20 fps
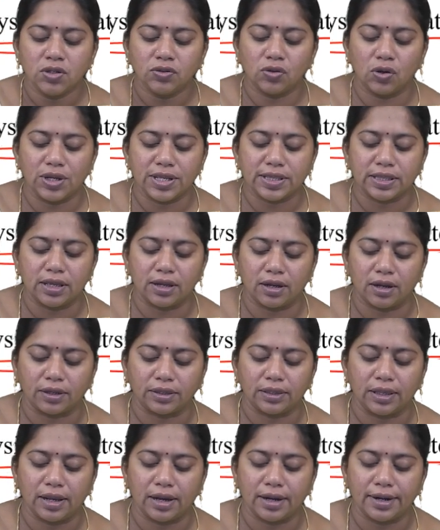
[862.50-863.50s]
So in the
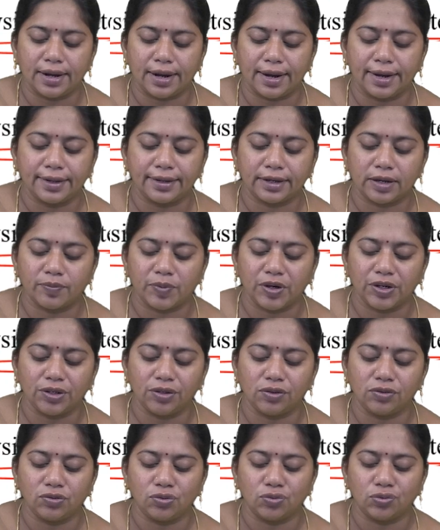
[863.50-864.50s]
A diagram it
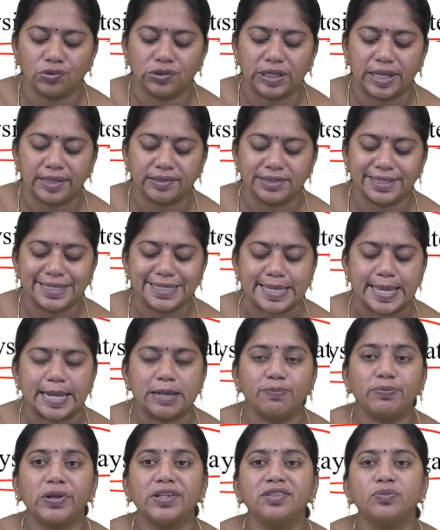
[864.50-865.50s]
is used as the
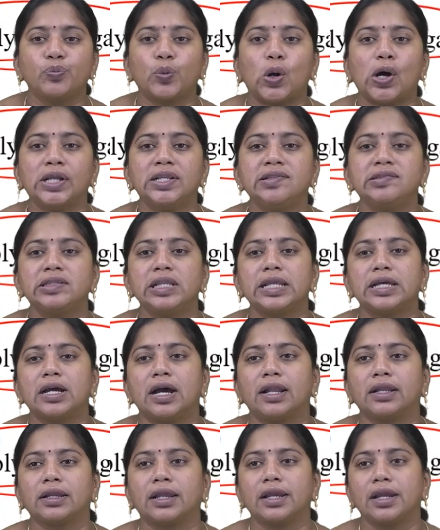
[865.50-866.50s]
n plus
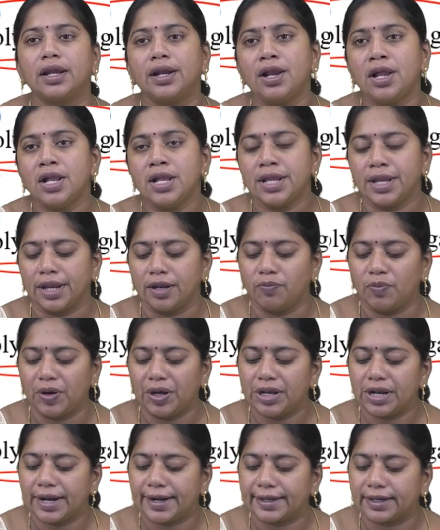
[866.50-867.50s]
polysilicon gate. In
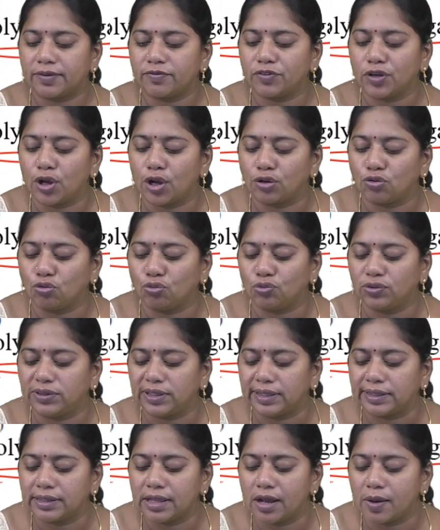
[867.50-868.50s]
B diagram we are
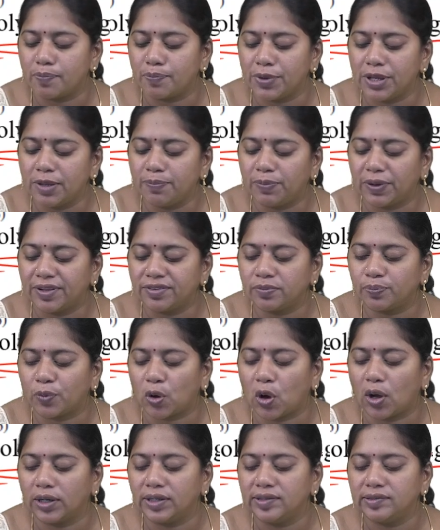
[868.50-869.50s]
using the p plus
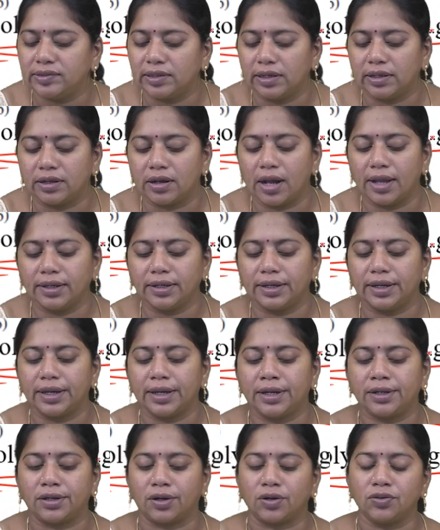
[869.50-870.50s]
polysilicon
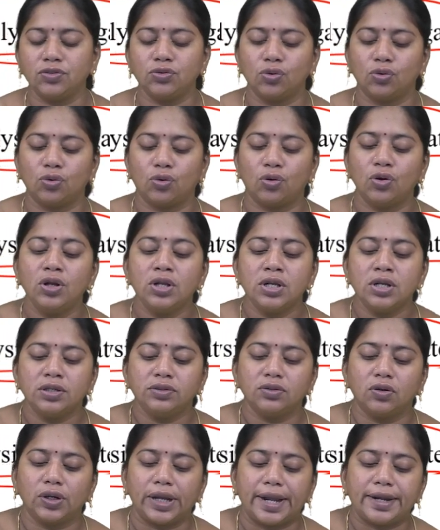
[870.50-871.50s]
gate. So
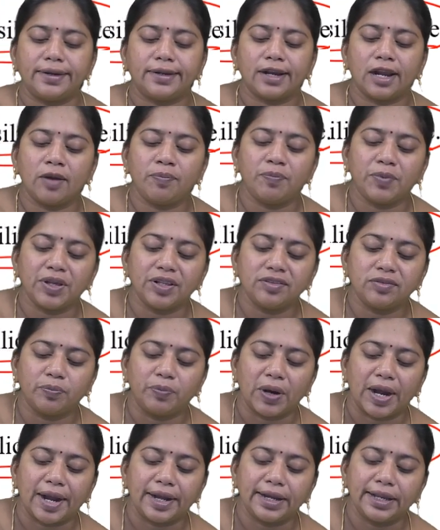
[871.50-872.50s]
so n type means
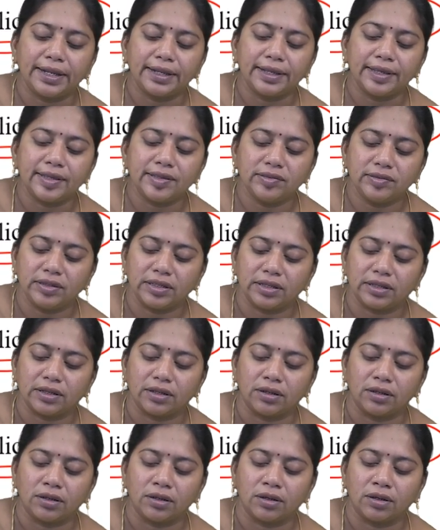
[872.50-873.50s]
banding is in
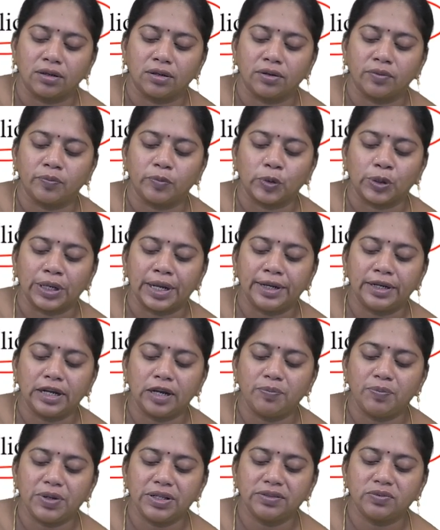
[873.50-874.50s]
uh, n
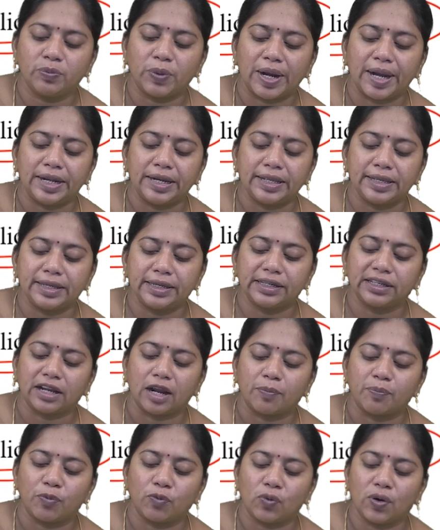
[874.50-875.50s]
type means banding in
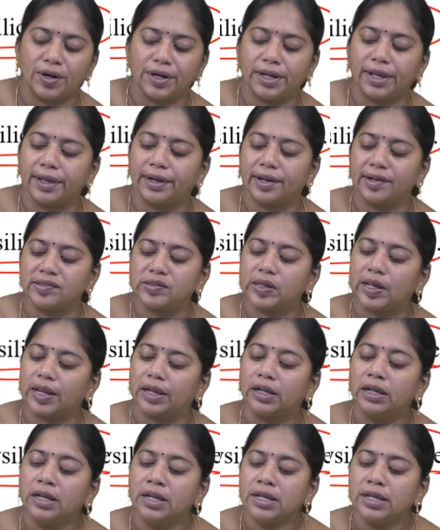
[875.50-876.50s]
upward
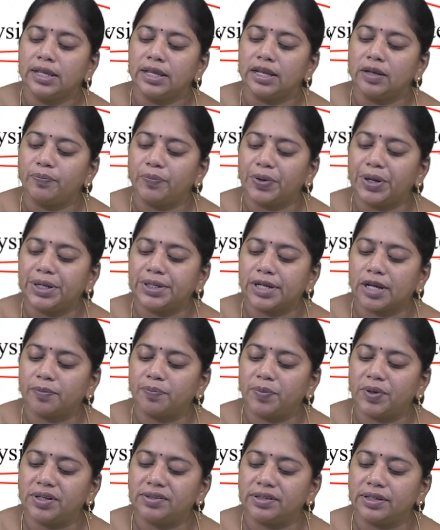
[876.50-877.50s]
direction. In p
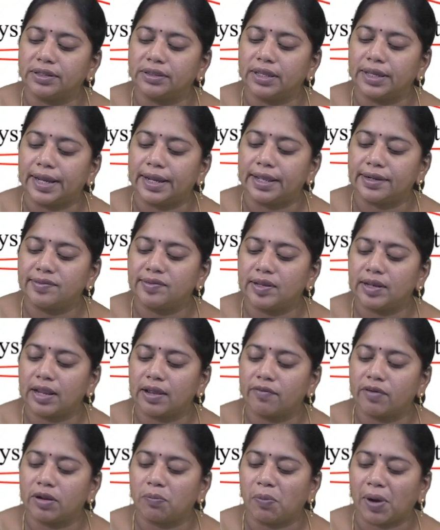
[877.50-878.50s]
type means in the energy
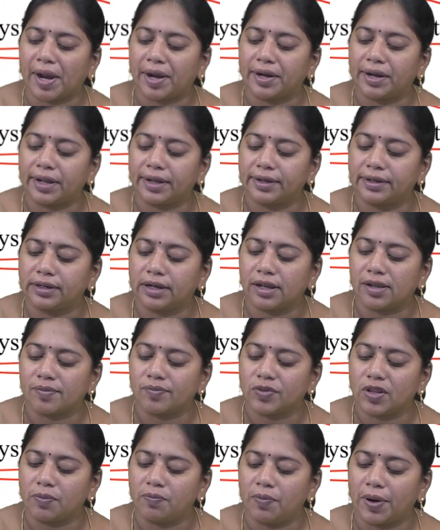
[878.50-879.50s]
level band
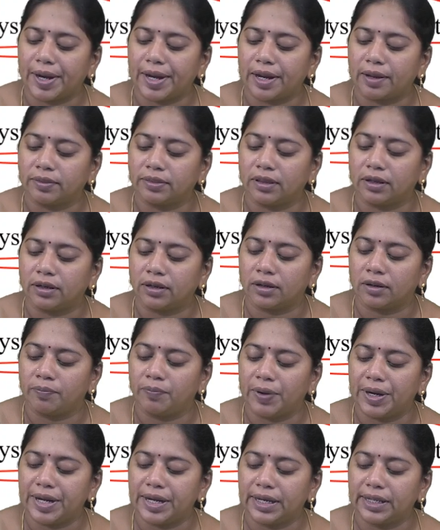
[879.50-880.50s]
diagram the the
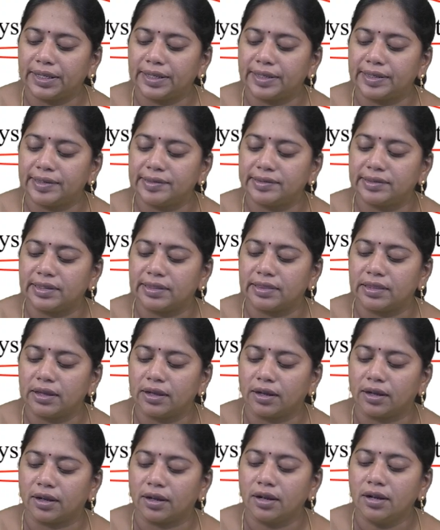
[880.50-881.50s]
bending is in the
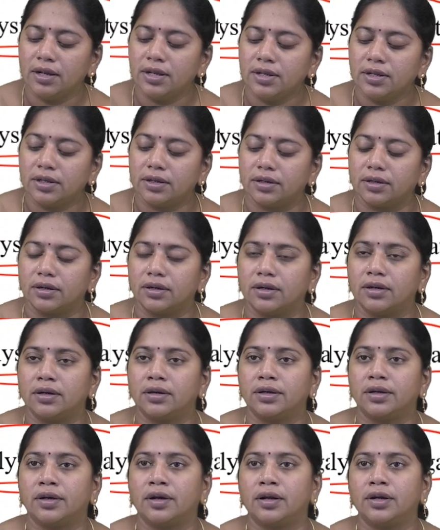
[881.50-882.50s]

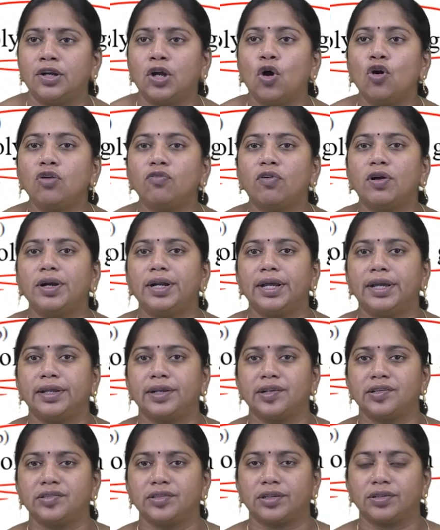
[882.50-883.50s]
uh, downward
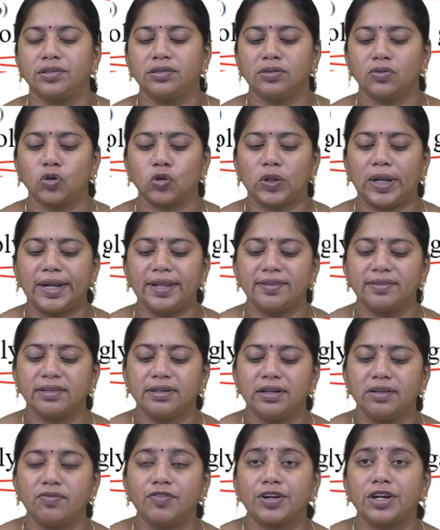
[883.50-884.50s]
direction. So that is
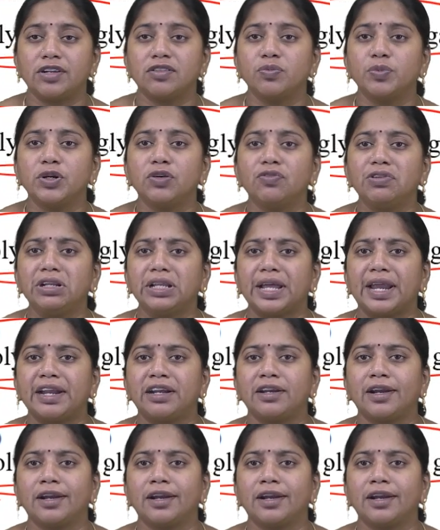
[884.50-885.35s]
the difference between n